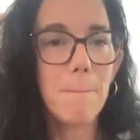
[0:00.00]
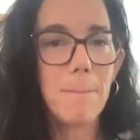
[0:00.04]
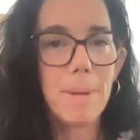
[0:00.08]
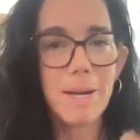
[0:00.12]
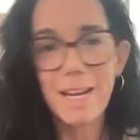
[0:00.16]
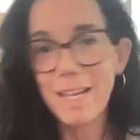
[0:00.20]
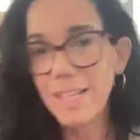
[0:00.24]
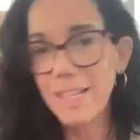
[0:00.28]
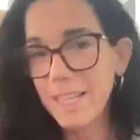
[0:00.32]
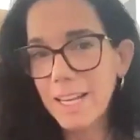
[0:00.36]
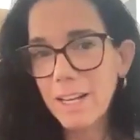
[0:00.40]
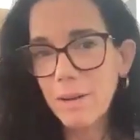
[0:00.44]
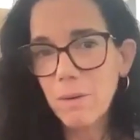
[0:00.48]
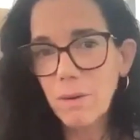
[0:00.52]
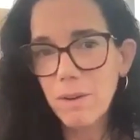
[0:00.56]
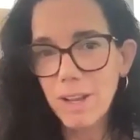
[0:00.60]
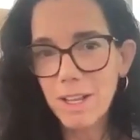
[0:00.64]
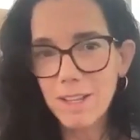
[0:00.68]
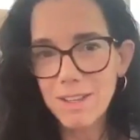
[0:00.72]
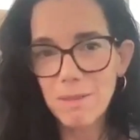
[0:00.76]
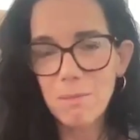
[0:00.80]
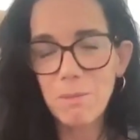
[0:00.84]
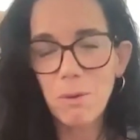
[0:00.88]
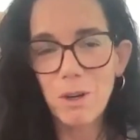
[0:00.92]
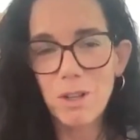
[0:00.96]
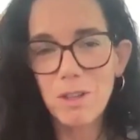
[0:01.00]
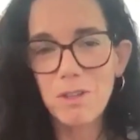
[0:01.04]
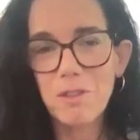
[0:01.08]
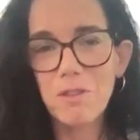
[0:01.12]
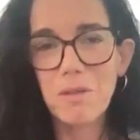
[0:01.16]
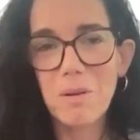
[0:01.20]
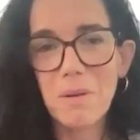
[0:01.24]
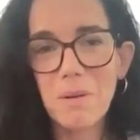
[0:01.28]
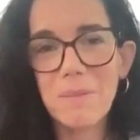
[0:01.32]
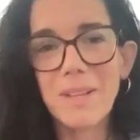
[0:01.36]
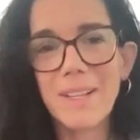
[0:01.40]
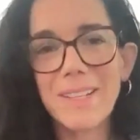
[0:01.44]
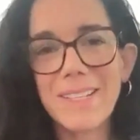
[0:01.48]
But I think it's important to
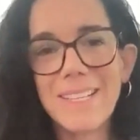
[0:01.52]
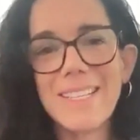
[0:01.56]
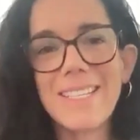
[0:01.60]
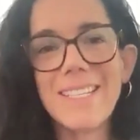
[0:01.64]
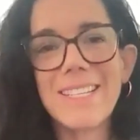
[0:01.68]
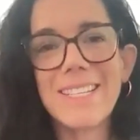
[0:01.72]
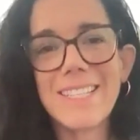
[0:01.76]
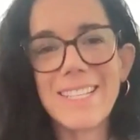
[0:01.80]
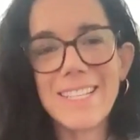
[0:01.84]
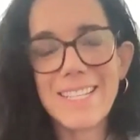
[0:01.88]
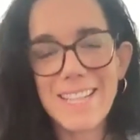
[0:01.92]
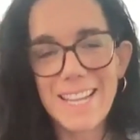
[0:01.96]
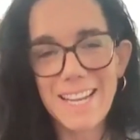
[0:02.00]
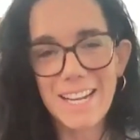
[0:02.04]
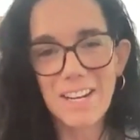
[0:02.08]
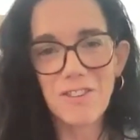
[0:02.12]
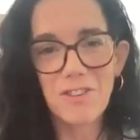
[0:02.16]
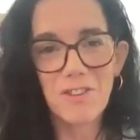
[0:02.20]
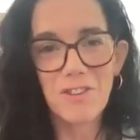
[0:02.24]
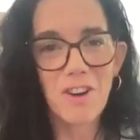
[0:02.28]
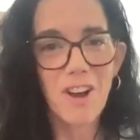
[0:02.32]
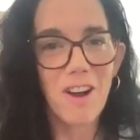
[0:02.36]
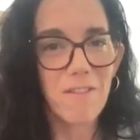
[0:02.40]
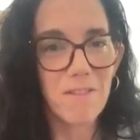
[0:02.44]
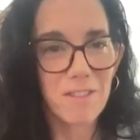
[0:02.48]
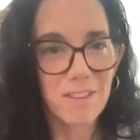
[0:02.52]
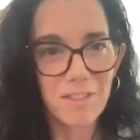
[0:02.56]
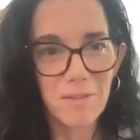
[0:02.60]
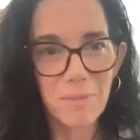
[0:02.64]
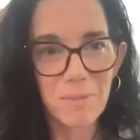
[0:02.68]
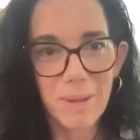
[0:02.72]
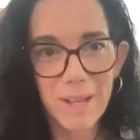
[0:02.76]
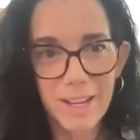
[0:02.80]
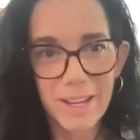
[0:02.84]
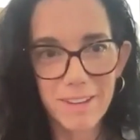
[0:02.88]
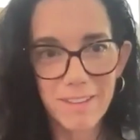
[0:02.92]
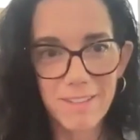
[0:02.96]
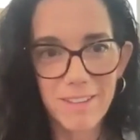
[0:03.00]
remember that this is the nature of this
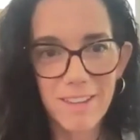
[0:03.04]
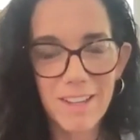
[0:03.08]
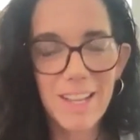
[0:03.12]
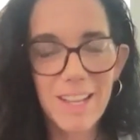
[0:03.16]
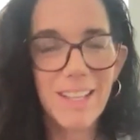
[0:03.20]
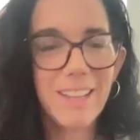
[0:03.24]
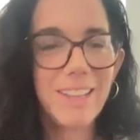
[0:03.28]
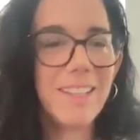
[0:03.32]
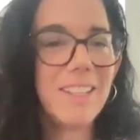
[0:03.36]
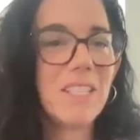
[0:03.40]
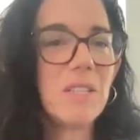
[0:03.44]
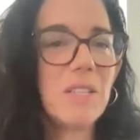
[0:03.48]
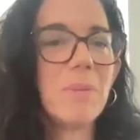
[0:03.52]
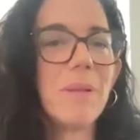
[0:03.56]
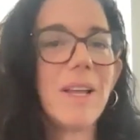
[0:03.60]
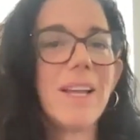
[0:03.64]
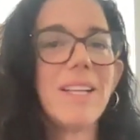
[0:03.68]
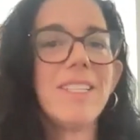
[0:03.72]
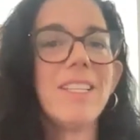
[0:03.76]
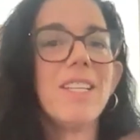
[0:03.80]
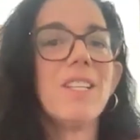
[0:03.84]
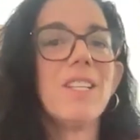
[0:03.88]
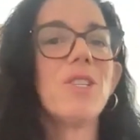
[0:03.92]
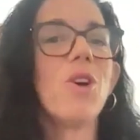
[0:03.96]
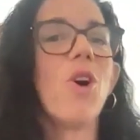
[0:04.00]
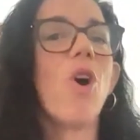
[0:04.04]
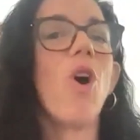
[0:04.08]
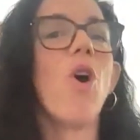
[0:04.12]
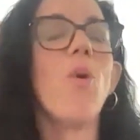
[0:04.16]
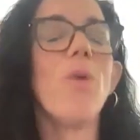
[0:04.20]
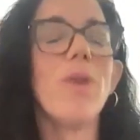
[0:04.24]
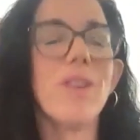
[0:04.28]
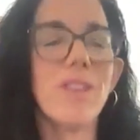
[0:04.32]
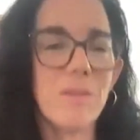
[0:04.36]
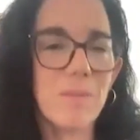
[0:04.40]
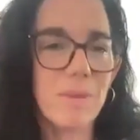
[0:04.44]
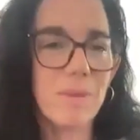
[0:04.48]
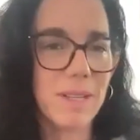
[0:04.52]
place. This place has
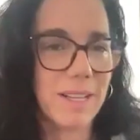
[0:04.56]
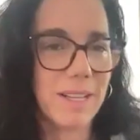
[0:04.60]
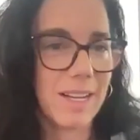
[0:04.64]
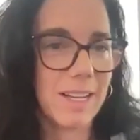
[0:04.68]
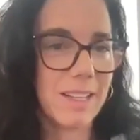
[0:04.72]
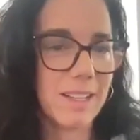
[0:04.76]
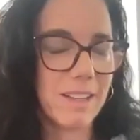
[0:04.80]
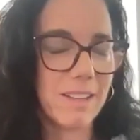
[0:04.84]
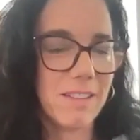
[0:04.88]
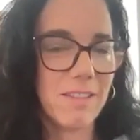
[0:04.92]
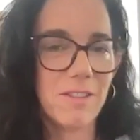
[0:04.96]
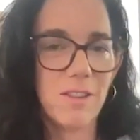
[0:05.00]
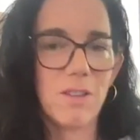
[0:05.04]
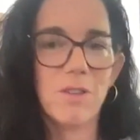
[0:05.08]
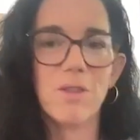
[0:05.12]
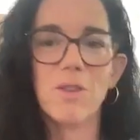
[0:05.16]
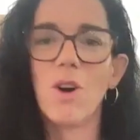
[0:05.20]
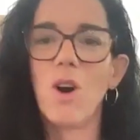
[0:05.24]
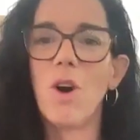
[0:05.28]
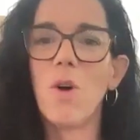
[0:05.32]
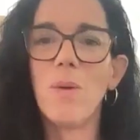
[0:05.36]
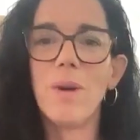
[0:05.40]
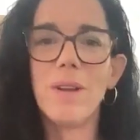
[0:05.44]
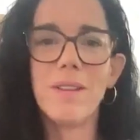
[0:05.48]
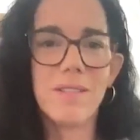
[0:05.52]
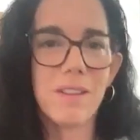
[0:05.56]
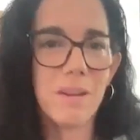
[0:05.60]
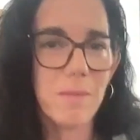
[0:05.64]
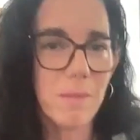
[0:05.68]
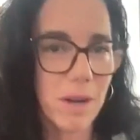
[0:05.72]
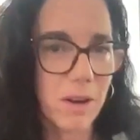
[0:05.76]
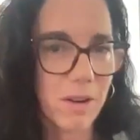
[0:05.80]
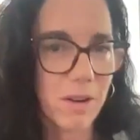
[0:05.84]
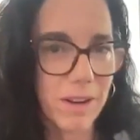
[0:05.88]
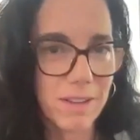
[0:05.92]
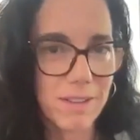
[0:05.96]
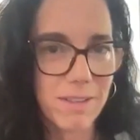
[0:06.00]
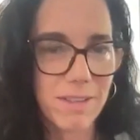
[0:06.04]
always been like this. There's always
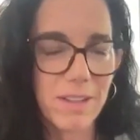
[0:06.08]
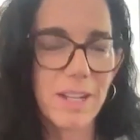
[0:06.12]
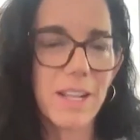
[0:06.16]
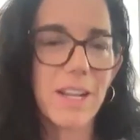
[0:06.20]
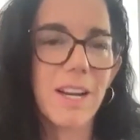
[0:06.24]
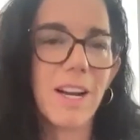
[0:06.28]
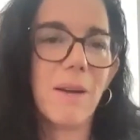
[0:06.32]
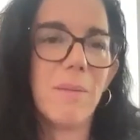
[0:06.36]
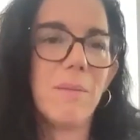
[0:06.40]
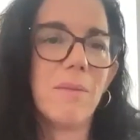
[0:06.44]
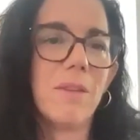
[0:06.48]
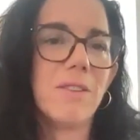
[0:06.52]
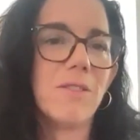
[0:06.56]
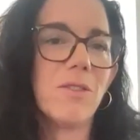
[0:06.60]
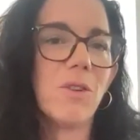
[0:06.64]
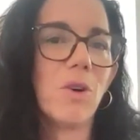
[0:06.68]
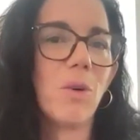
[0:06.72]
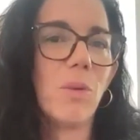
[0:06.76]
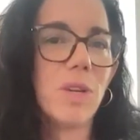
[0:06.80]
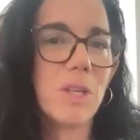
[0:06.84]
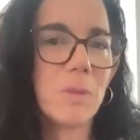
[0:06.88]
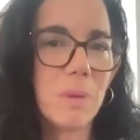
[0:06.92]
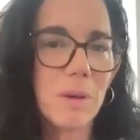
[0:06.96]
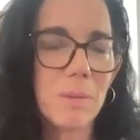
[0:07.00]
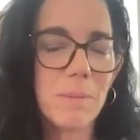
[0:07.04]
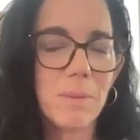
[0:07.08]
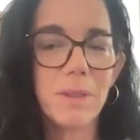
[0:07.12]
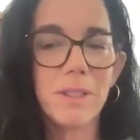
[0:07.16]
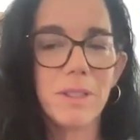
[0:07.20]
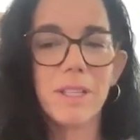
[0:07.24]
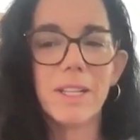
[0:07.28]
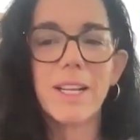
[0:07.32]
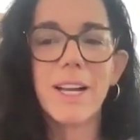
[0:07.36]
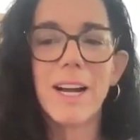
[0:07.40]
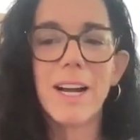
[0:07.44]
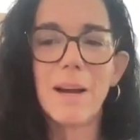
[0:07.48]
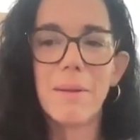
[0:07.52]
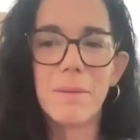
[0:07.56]
immigrants that come. There's always people
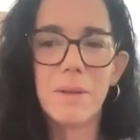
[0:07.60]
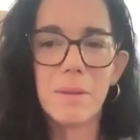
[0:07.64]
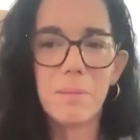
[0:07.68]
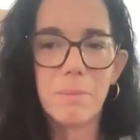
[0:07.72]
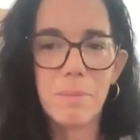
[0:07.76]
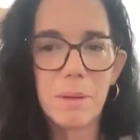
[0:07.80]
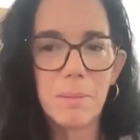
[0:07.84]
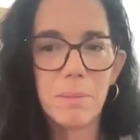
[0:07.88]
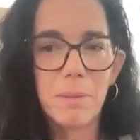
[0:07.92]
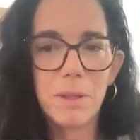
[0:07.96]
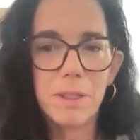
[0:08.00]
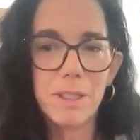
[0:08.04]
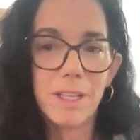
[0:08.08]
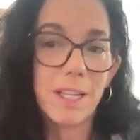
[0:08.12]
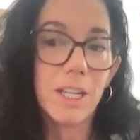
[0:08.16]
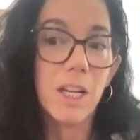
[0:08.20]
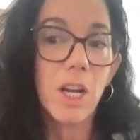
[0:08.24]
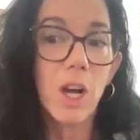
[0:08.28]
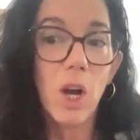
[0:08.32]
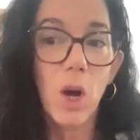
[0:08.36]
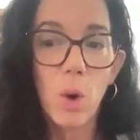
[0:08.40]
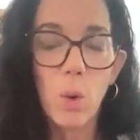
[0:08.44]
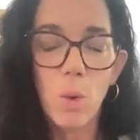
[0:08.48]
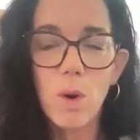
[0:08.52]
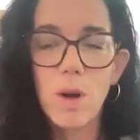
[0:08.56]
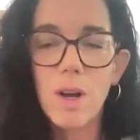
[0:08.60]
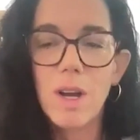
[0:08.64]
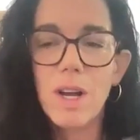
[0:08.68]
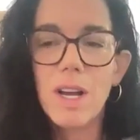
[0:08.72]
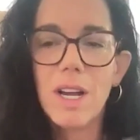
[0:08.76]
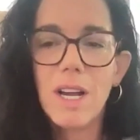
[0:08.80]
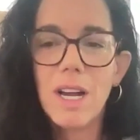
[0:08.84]
that come and people that go.